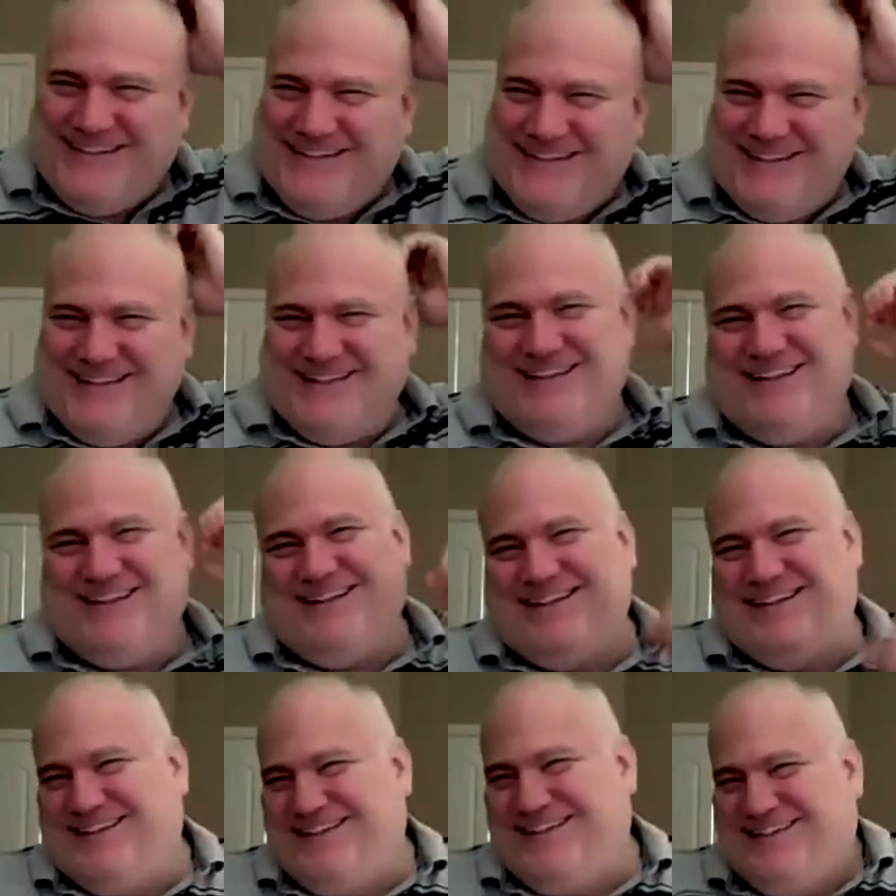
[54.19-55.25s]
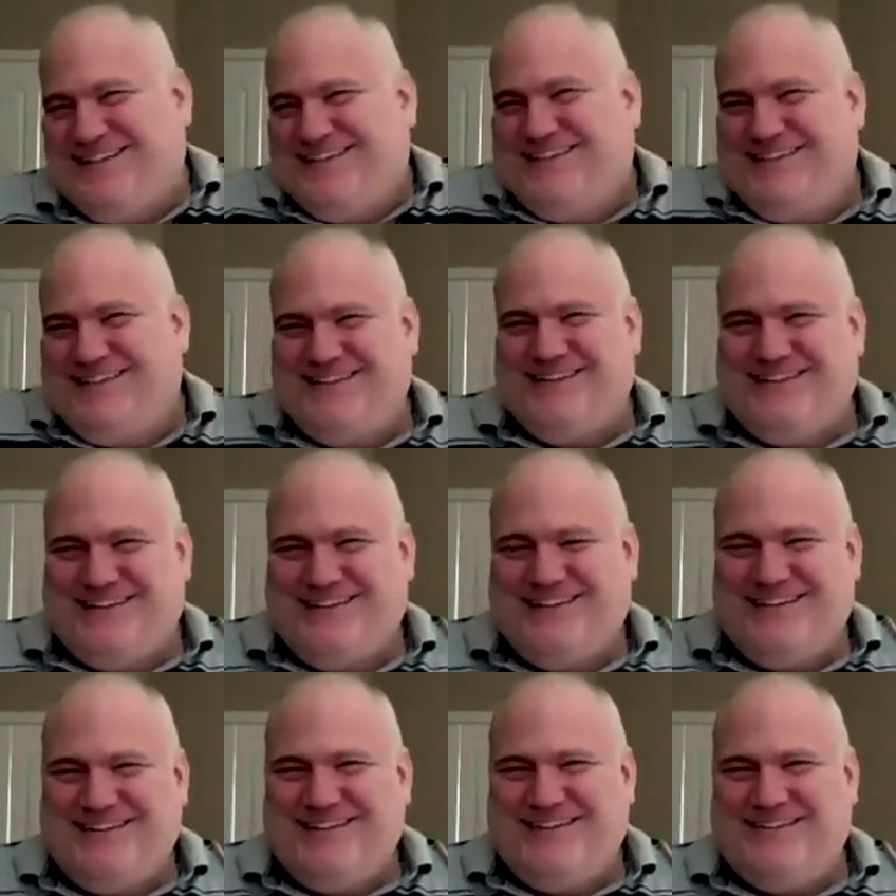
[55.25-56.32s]

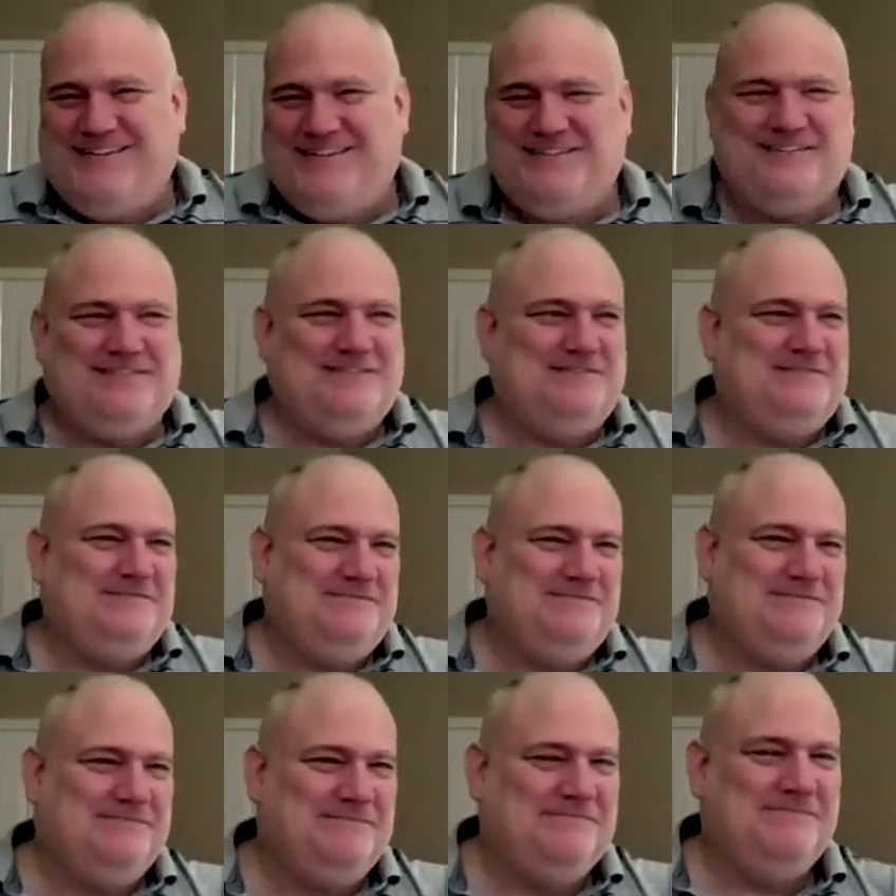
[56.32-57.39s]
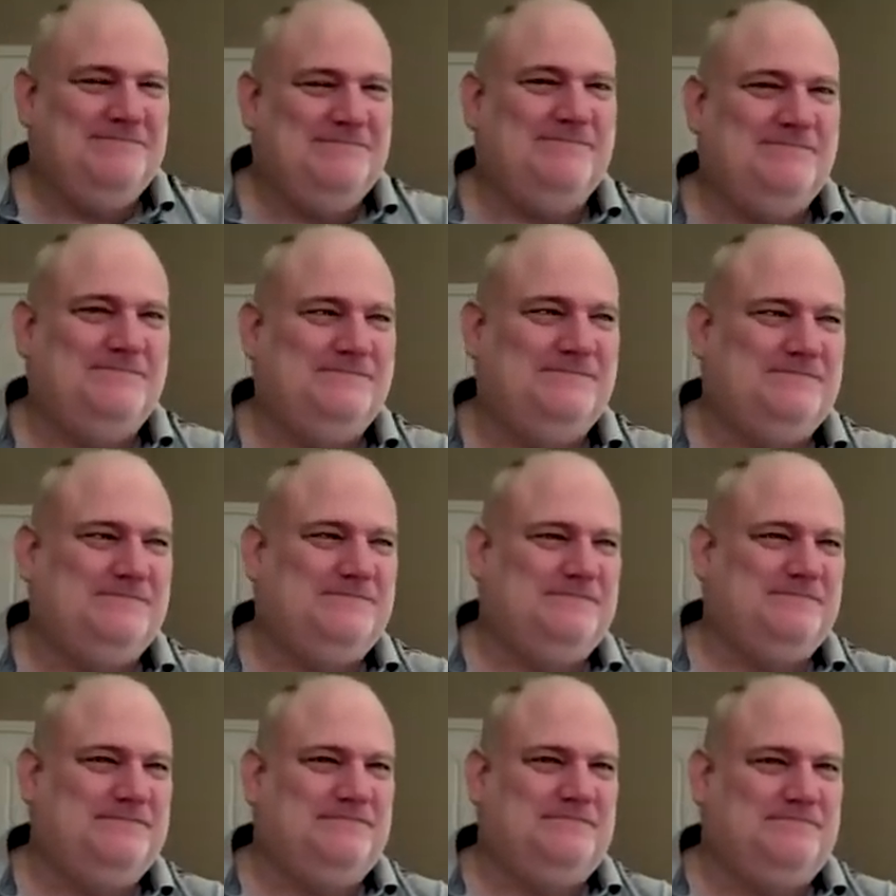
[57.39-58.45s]

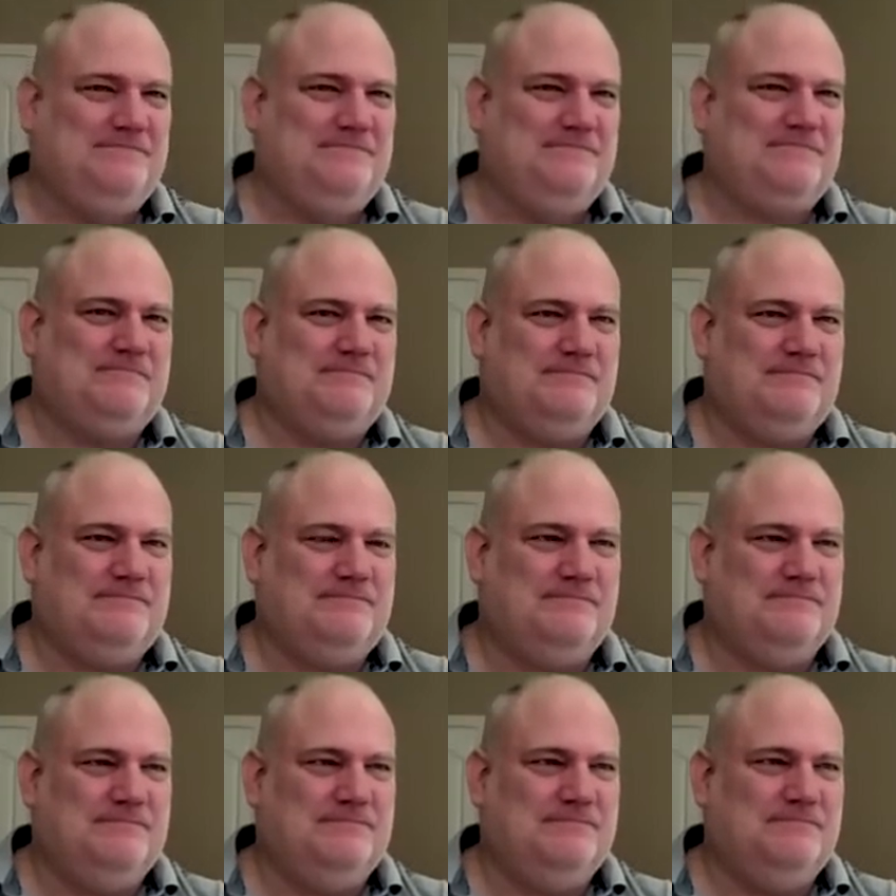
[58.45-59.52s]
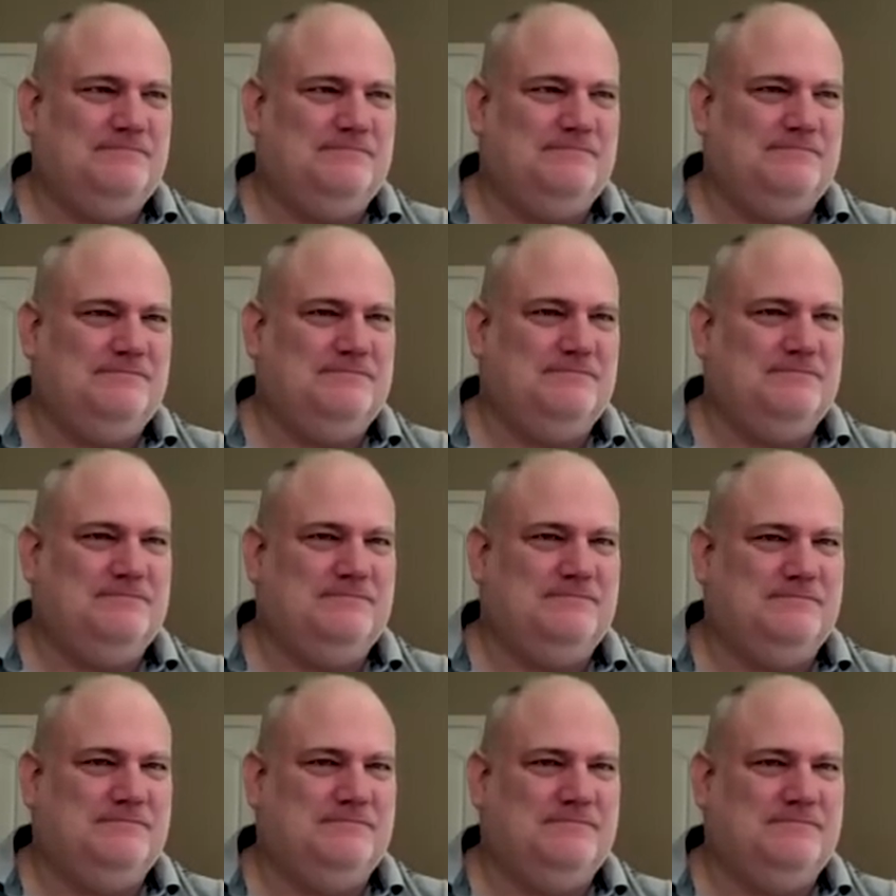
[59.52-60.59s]

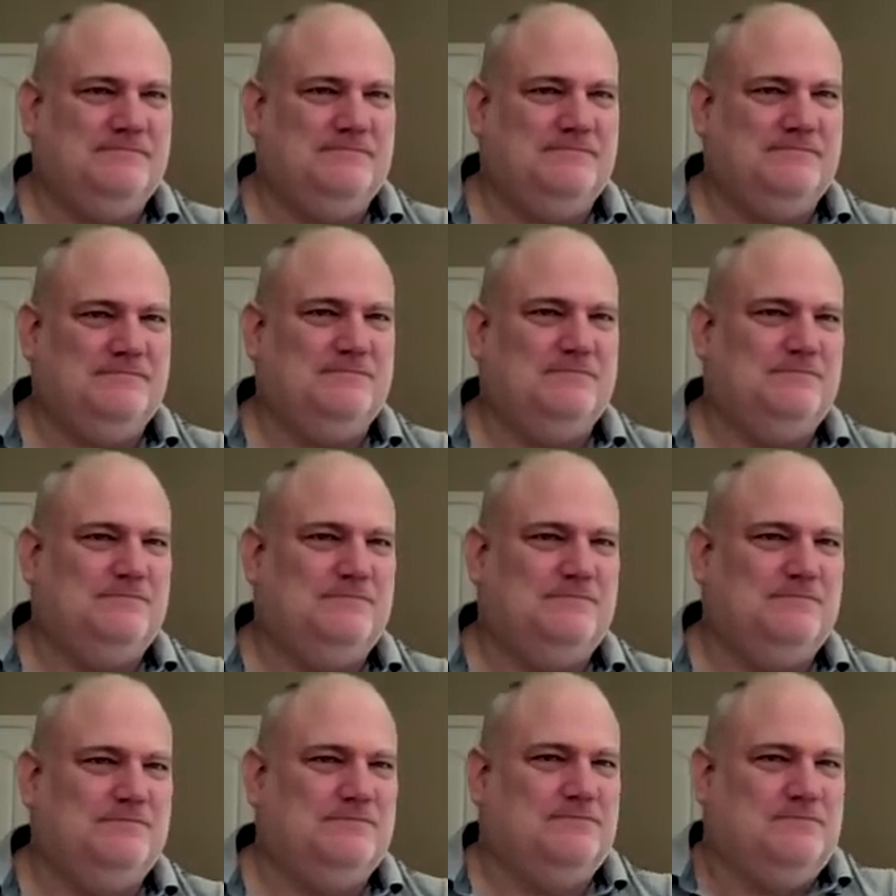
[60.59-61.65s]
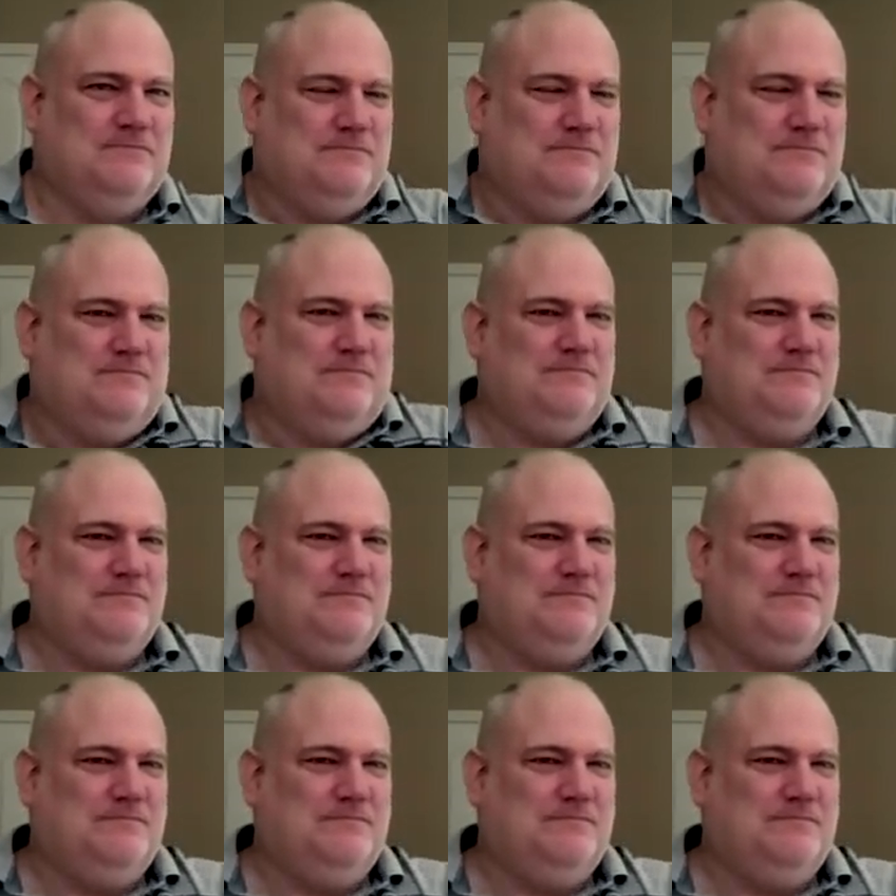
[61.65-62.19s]
(not speaking)